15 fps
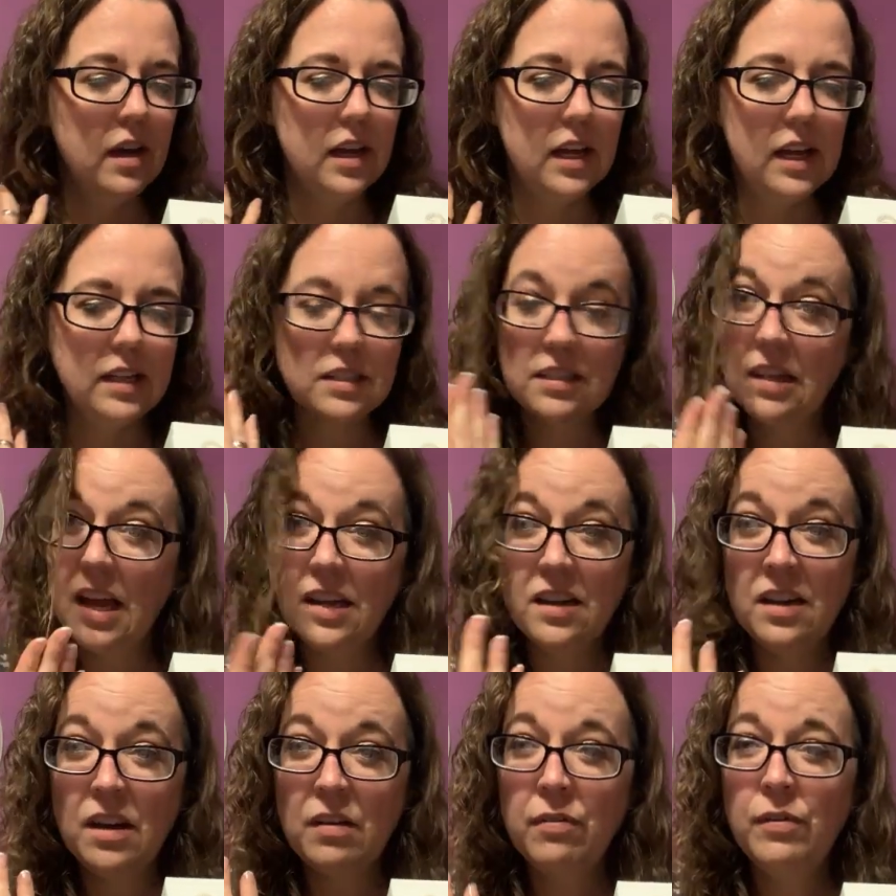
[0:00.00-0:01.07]
It's light
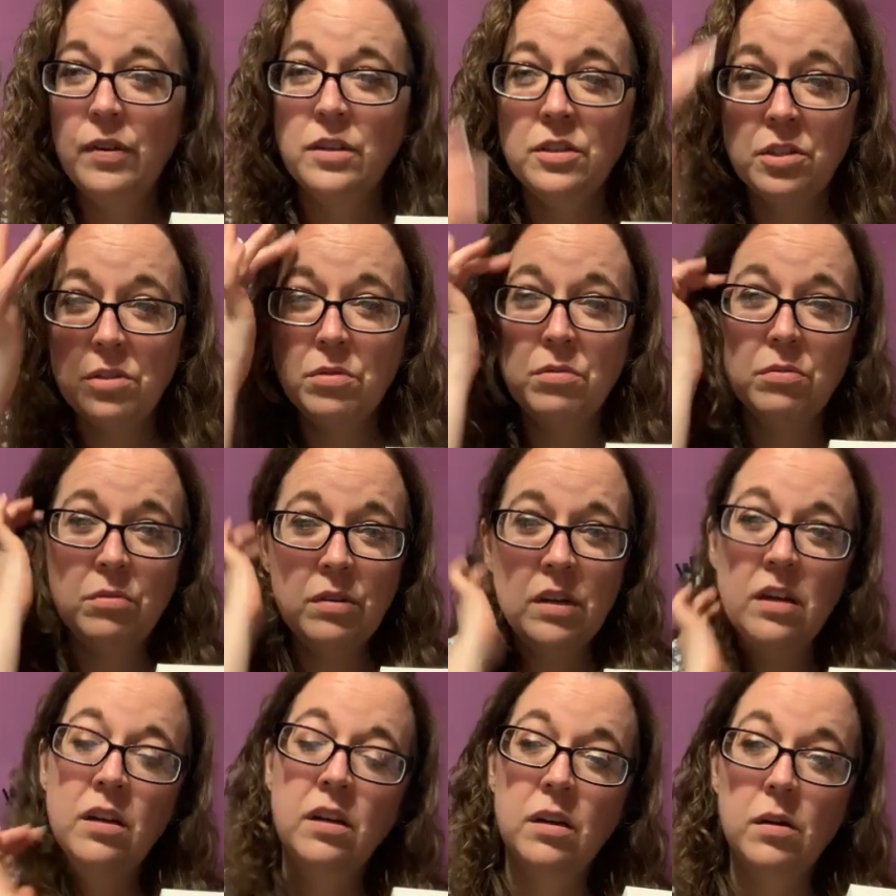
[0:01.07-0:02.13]
enough to
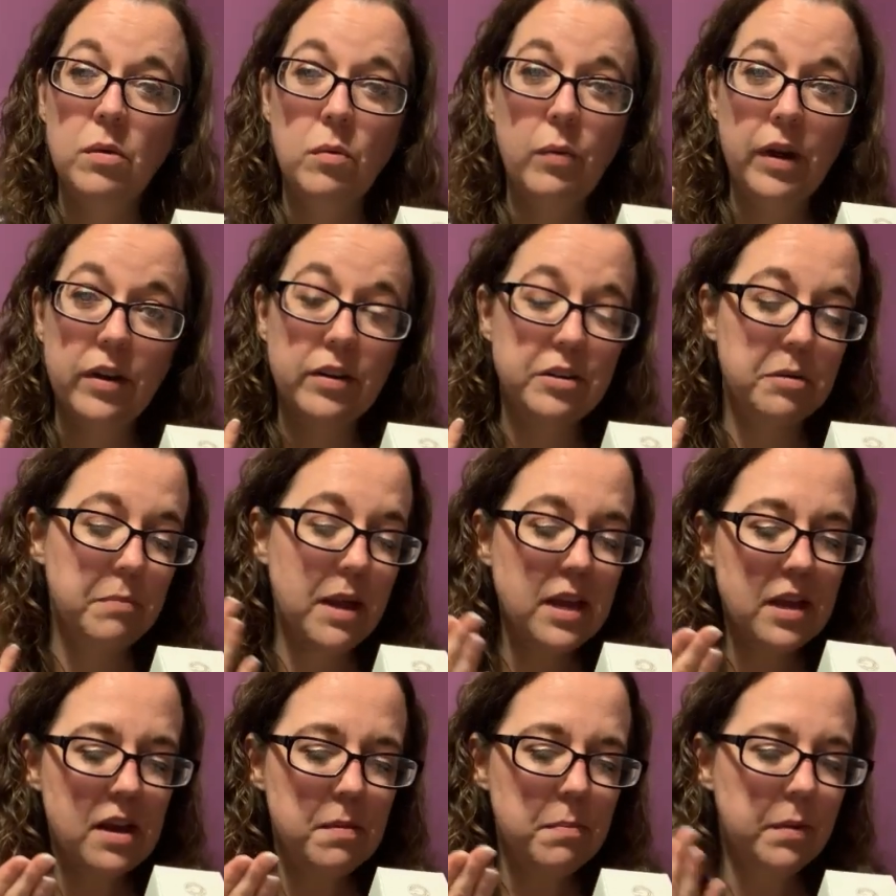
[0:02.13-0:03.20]
wear under
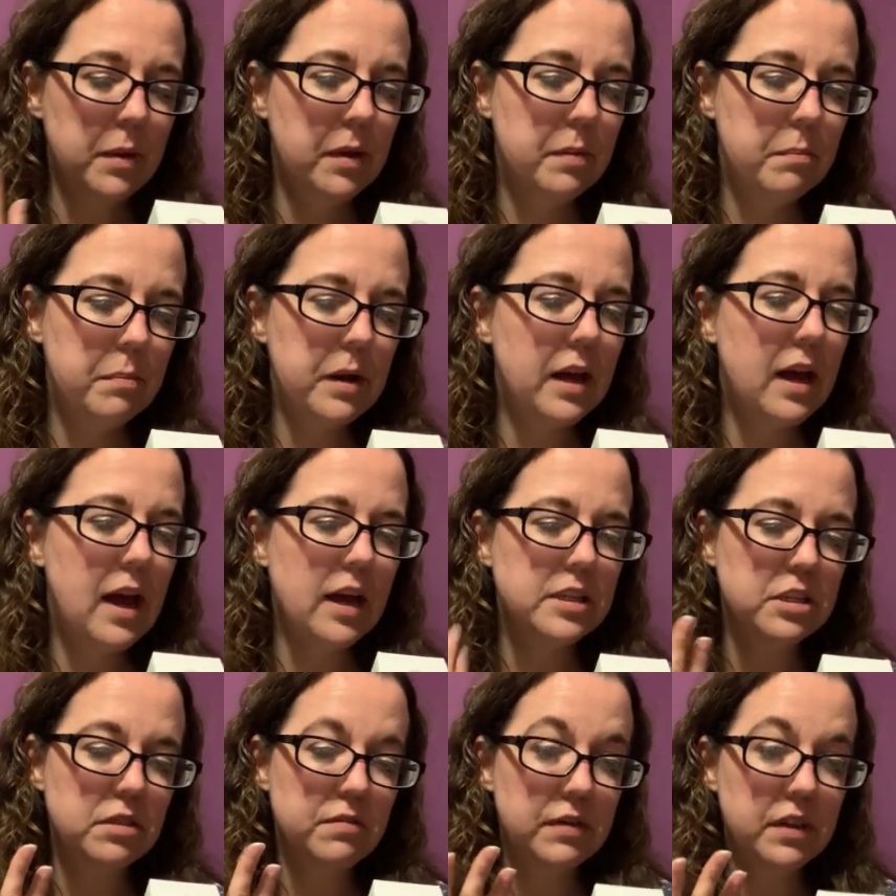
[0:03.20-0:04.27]
makeup, but I
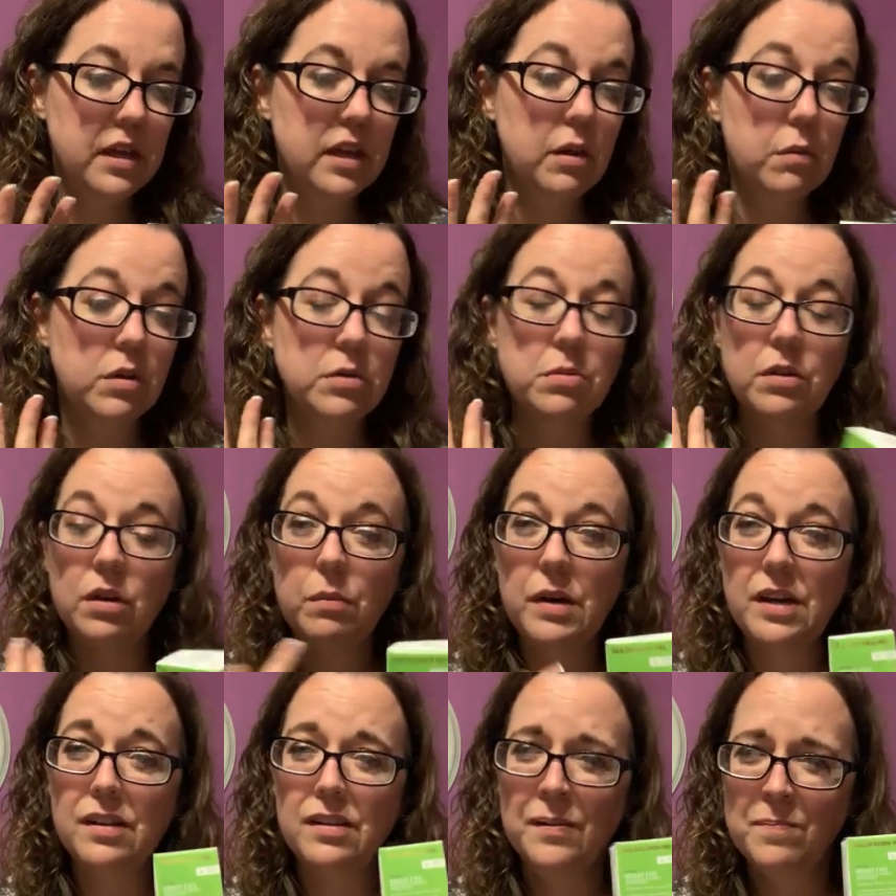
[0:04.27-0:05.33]
just feel like it works really
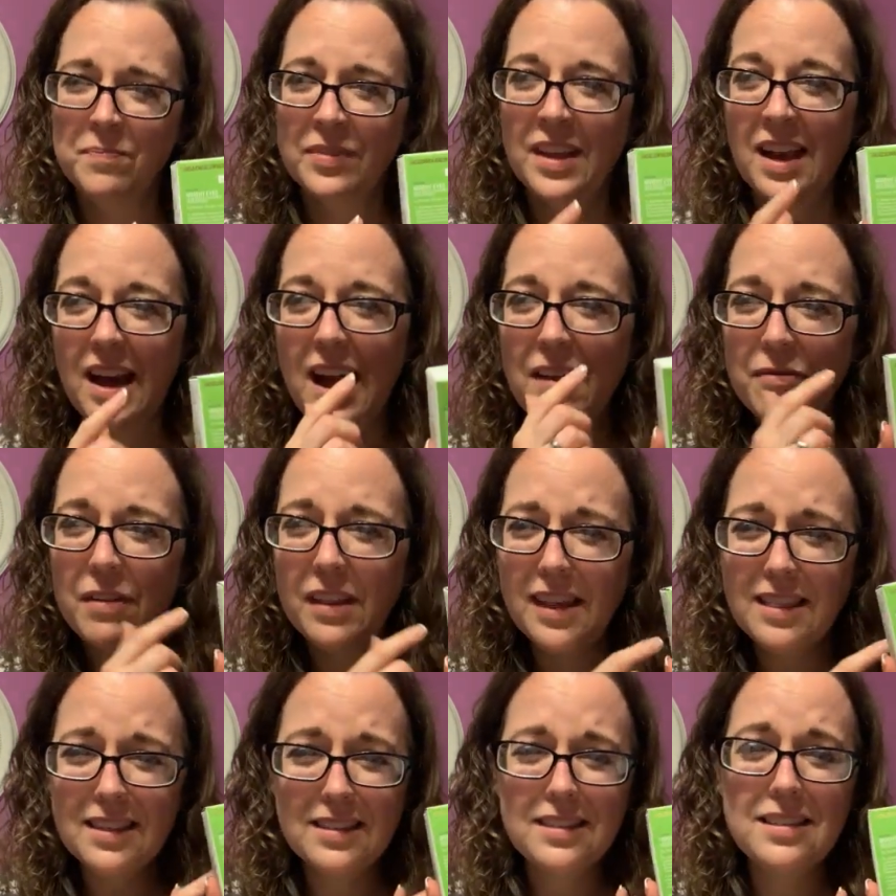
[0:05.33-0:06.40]
well. I feel
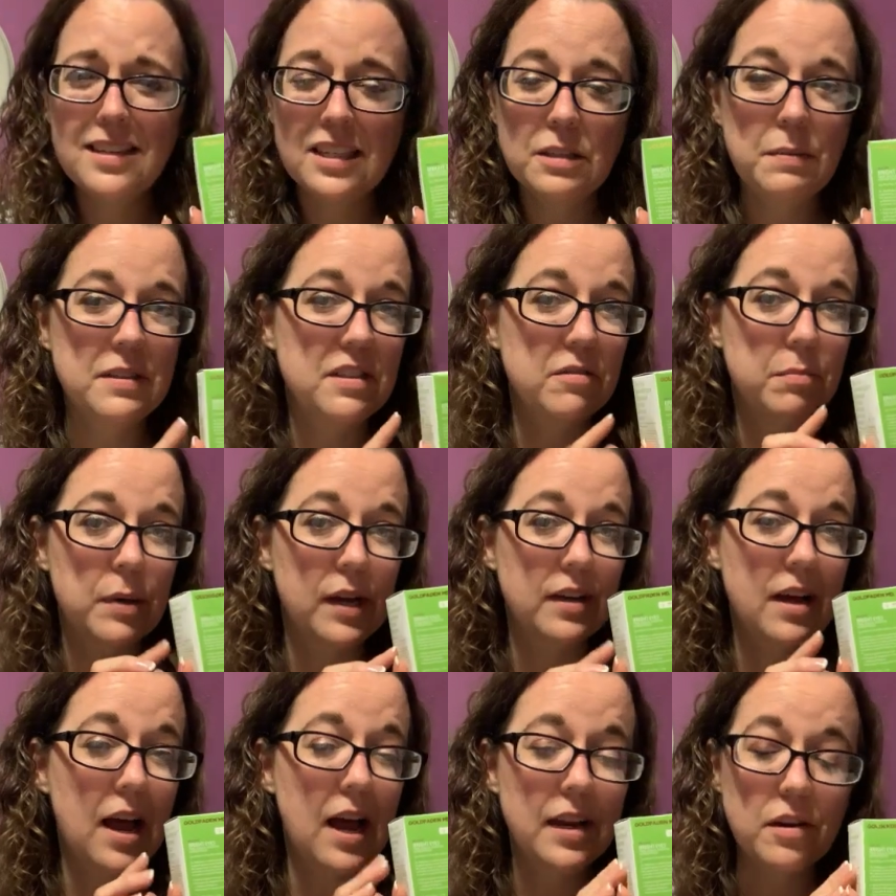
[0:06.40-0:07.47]
like this is an expensive brand.
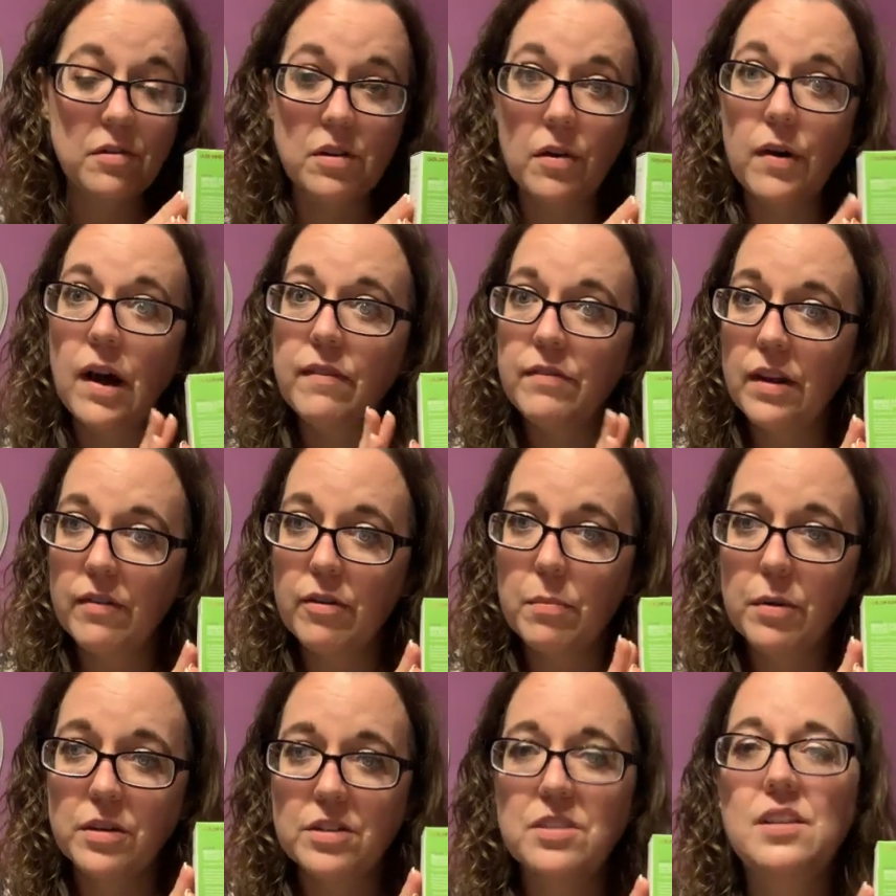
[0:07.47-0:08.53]
I don't know. I've never
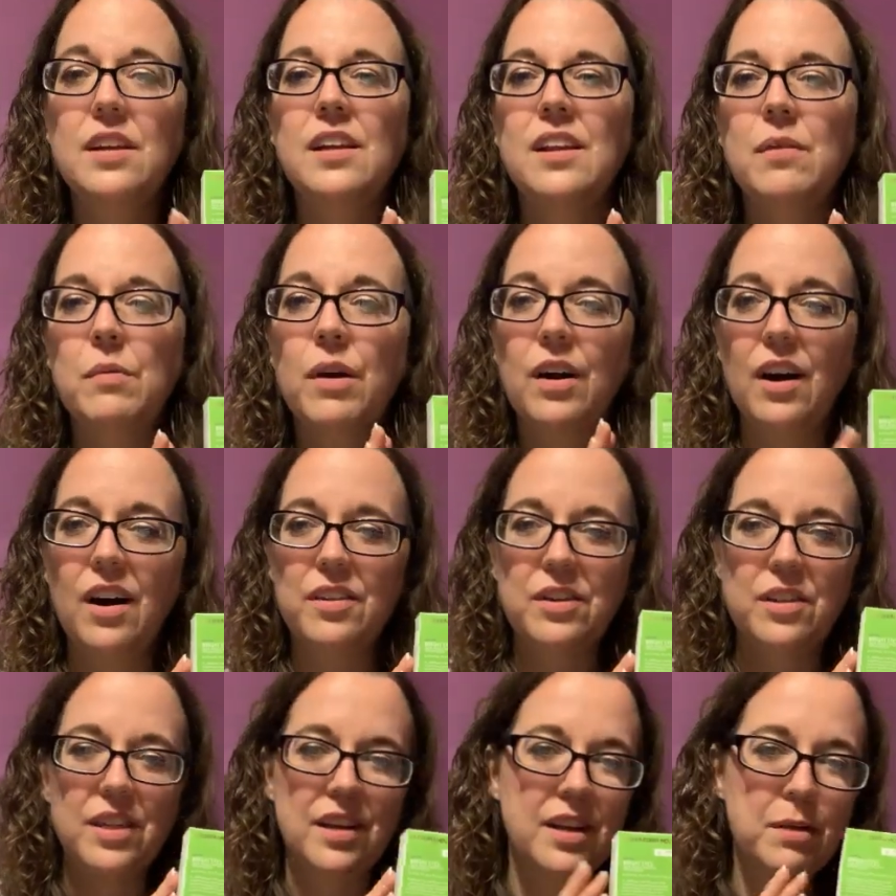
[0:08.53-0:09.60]
purchased it anywhere
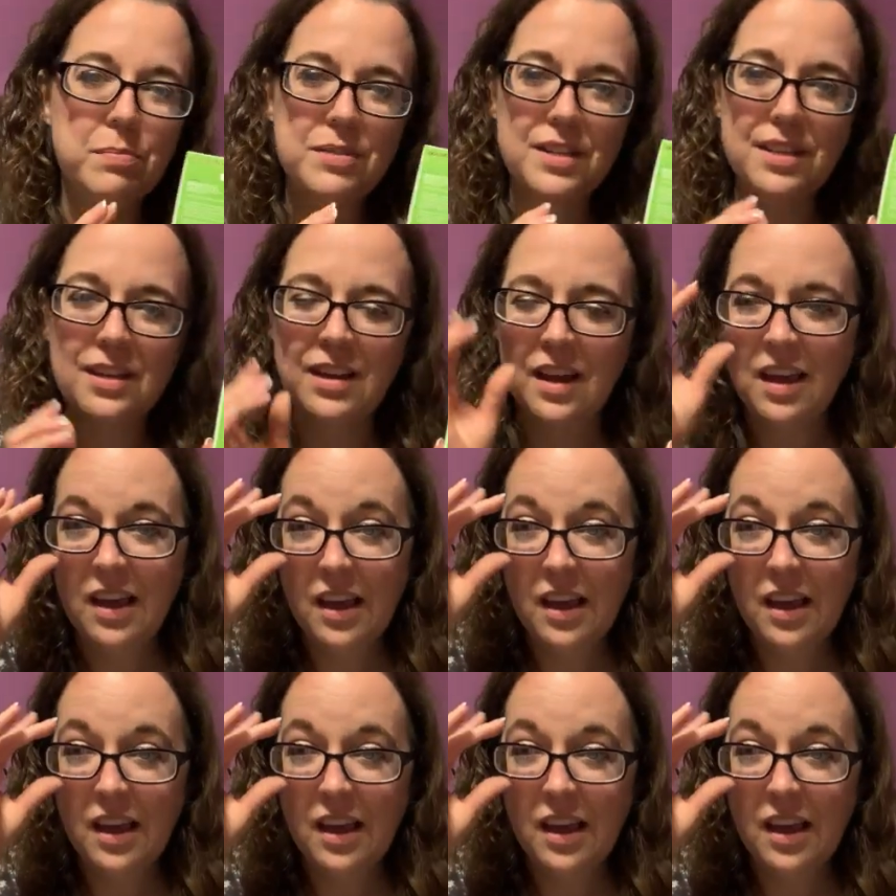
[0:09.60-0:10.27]
other than Ipsy.